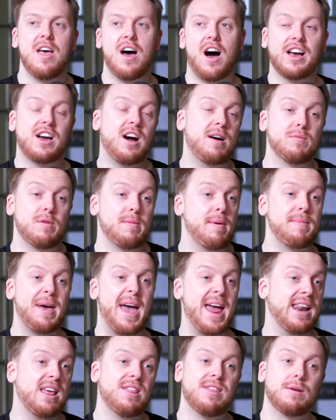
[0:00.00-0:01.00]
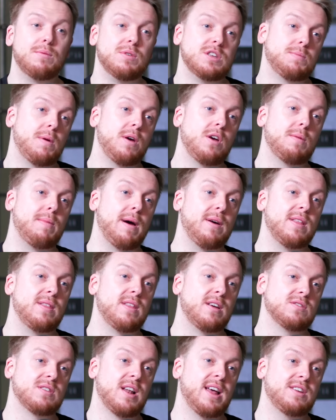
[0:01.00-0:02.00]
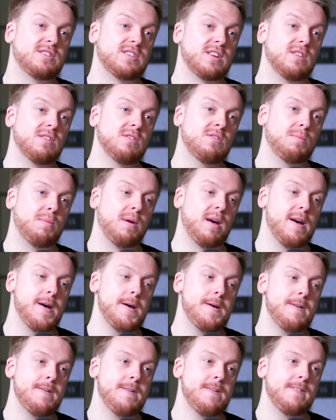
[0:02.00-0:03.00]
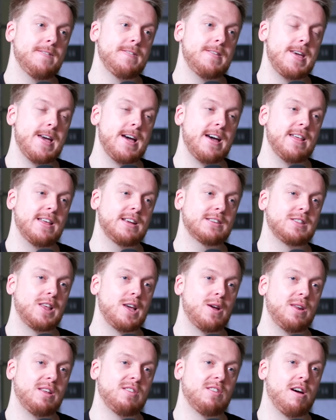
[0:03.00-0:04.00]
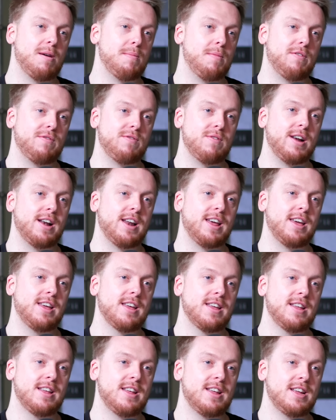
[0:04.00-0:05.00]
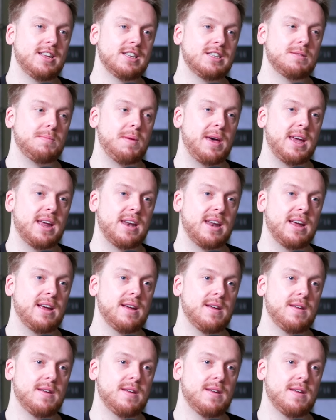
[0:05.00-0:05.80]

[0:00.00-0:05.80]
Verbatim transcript: I can't remember anything we spoke about in those lessons, but yeah, that's the only time I've really debated it.